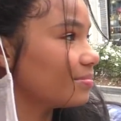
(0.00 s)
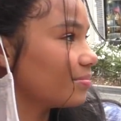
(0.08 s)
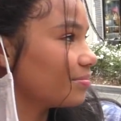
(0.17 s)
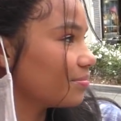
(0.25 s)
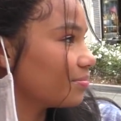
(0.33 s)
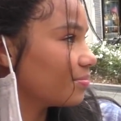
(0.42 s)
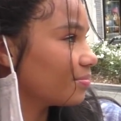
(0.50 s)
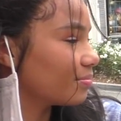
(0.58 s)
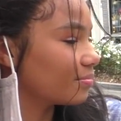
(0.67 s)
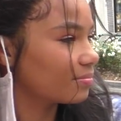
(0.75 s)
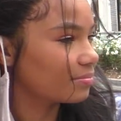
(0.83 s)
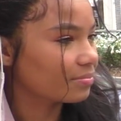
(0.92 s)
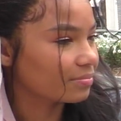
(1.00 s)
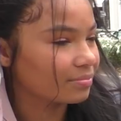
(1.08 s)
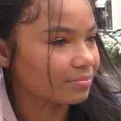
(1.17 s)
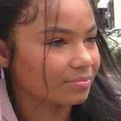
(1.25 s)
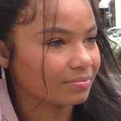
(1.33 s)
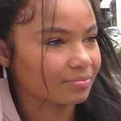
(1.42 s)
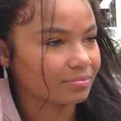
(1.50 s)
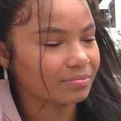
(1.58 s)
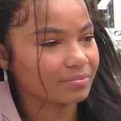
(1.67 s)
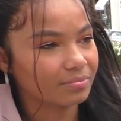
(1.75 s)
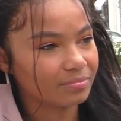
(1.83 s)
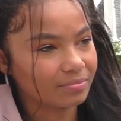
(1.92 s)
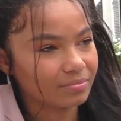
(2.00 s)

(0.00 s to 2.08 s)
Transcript: [no speech]